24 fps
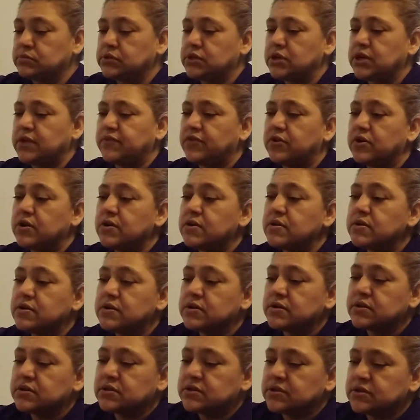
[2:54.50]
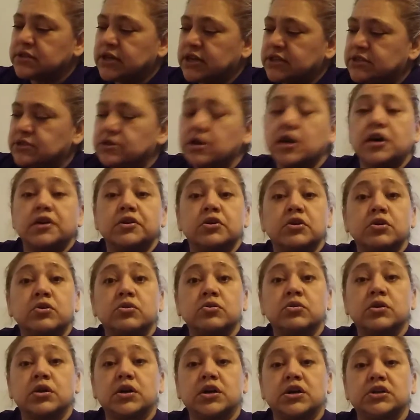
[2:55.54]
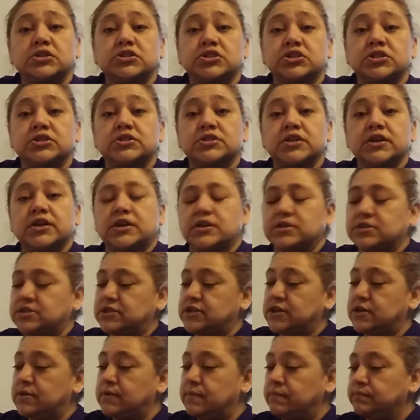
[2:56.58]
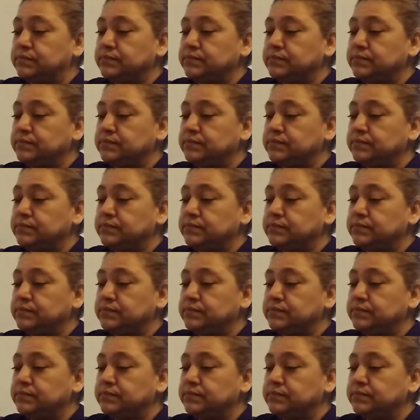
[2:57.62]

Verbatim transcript: whatever. That's on her own conscience, like I said.